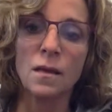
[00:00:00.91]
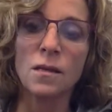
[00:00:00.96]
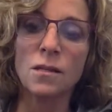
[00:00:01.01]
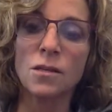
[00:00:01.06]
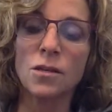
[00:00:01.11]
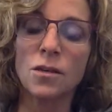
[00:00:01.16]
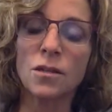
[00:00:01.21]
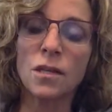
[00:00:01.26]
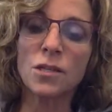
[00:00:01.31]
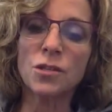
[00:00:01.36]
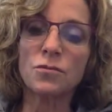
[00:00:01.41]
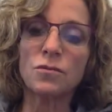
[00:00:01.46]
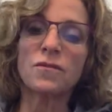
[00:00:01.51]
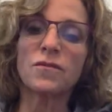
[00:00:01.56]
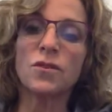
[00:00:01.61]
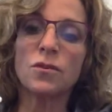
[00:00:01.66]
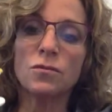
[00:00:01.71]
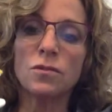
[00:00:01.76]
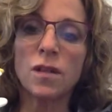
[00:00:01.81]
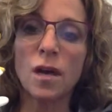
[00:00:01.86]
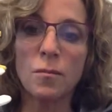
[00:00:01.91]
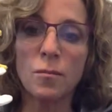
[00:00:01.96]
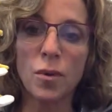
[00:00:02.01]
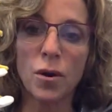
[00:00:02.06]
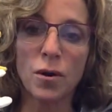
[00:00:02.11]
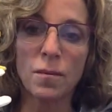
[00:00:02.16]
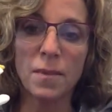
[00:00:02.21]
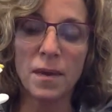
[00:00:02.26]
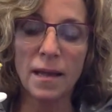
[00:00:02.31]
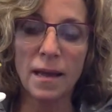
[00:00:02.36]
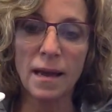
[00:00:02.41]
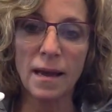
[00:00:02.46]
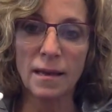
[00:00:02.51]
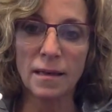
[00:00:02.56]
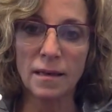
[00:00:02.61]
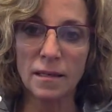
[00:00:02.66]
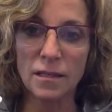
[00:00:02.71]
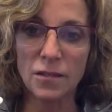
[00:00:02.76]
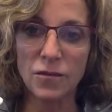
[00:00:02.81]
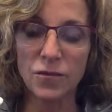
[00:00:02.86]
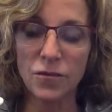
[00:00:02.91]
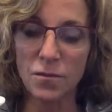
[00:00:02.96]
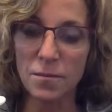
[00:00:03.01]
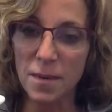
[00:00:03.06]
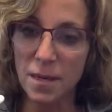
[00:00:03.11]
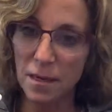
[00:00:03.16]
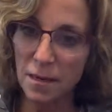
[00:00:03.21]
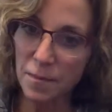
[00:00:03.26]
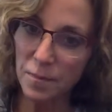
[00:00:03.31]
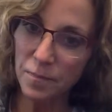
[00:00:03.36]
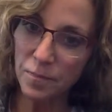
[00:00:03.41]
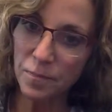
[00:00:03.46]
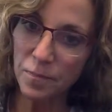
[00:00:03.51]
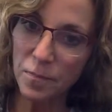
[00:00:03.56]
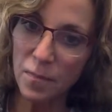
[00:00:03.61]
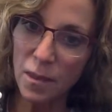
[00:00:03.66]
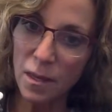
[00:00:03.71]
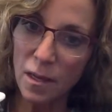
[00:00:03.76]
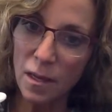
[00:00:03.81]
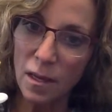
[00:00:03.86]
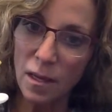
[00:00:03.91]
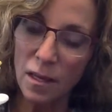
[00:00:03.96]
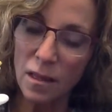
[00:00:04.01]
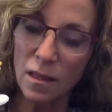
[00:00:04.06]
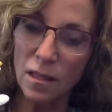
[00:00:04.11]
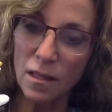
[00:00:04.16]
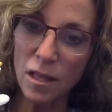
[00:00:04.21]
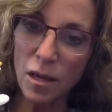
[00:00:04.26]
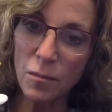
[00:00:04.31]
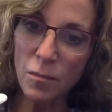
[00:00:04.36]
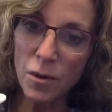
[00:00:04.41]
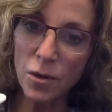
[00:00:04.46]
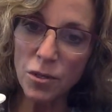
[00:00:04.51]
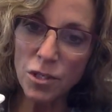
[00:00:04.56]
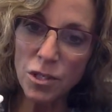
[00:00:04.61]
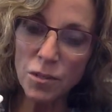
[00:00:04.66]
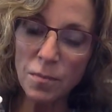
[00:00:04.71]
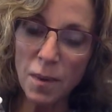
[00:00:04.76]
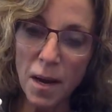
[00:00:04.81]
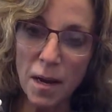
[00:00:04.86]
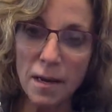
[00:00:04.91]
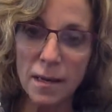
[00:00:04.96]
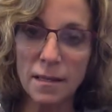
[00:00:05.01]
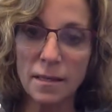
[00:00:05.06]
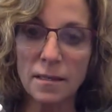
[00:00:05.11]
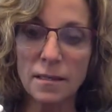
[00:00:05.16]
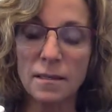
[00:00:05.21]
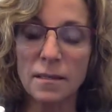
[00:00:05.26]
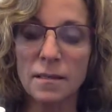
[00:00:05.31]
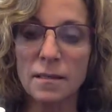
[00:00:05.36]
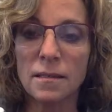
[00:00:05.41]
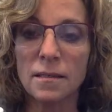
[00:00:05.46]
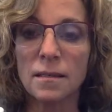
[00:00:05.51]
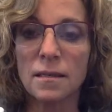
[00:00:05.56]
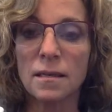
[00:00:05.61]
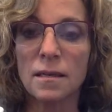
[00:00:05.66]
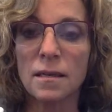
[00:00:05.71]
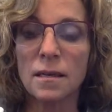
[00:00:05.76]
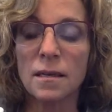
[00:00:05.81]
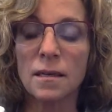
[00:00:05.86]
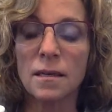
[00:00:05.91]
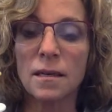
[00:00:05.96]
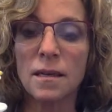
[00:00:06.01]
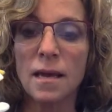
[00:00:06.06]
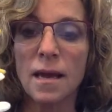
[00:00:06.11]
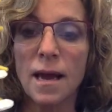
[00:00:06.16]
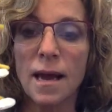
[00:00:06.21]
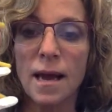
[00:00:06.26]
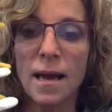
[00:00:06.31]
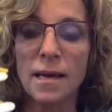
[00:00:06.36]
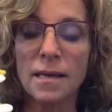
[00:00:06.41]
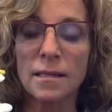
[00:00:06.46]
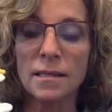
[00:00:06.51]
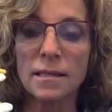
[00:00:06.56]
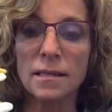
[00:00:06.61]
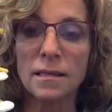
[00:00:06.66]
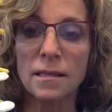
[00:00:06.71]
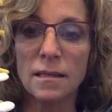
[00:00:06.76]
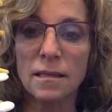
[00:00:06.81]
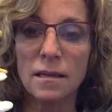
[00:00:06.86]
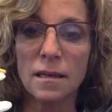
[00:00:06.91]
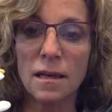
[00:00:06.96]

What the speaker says: So let's review lumbar mechanics for a minute. The lumbar spine has